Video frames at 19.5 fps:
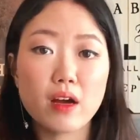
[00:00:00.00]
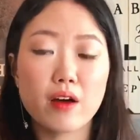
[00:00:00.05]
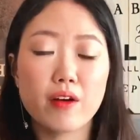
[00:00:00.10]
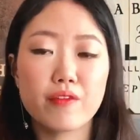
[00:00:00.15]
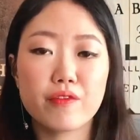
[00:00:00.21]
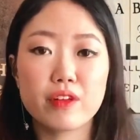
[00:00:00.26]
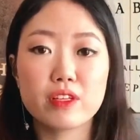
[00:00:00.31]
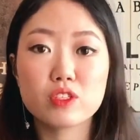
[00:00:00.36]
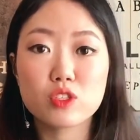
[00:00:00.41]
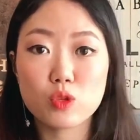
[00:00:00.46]

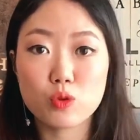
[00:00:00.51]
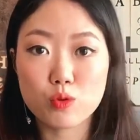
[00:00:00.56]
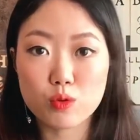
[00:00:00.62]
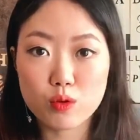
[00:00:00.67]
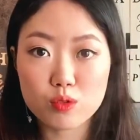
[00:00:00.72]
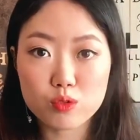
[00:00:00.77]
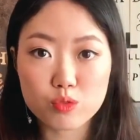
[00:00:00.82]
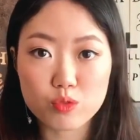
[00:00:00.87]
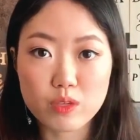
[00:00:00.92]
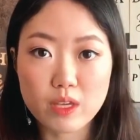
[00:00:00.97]
of instant
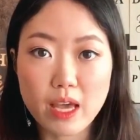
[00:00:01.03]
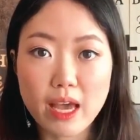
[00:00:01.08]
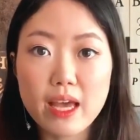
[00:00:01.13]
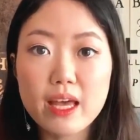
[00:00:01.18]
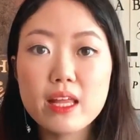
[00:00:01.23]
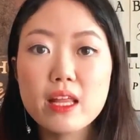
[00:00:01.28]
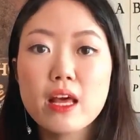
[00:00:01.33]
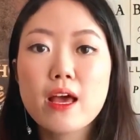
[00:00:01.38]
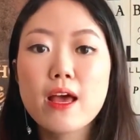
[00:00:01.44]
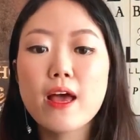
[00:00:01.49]
noodles you
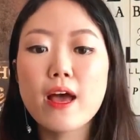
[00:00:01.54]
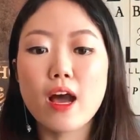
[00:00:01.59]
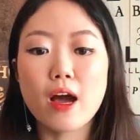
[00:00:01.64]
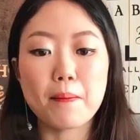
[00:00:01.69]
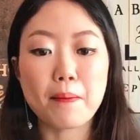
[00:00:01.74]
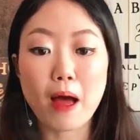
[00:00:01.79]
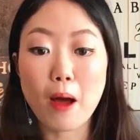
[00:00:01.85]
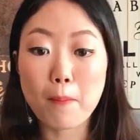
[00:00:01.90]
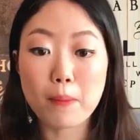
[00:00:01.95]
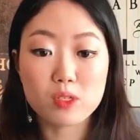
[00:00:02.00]
get,
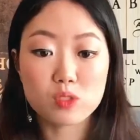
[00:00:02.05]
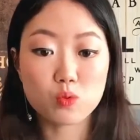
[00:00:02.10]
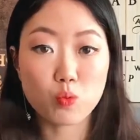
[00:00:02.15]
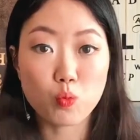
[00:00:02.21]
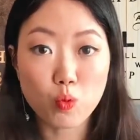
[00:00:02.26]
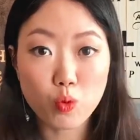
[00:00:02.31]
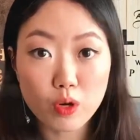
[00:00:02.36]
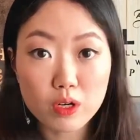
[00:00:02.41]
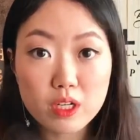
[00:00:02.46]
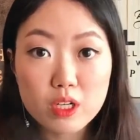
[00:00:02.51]
how much
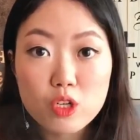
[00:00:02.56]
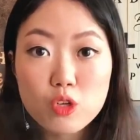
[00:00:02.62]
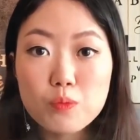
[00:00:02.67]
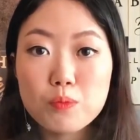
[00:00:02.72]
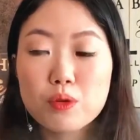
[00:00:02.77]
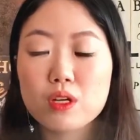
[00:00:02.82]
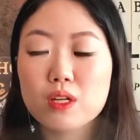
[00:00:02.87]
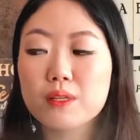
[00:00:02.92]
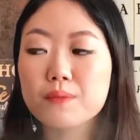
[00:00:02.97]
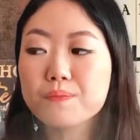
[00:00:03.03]
water you
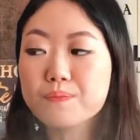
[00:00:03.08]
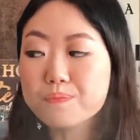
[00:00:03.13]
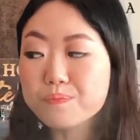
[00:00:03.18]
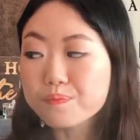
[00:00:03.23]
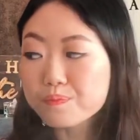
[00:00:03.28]
put in.